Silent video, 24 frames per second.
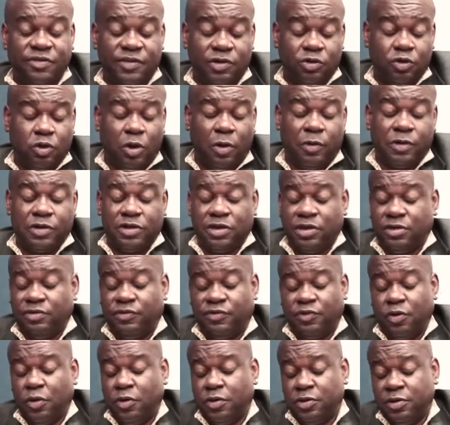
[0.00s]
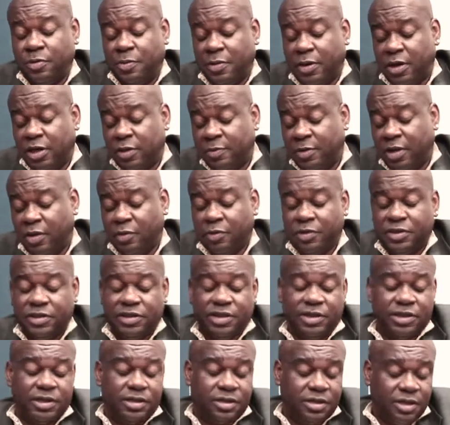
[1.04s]
Even though I was in the vocal department, I was
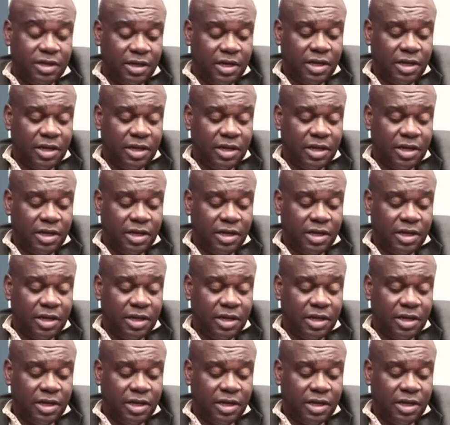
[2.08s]
in a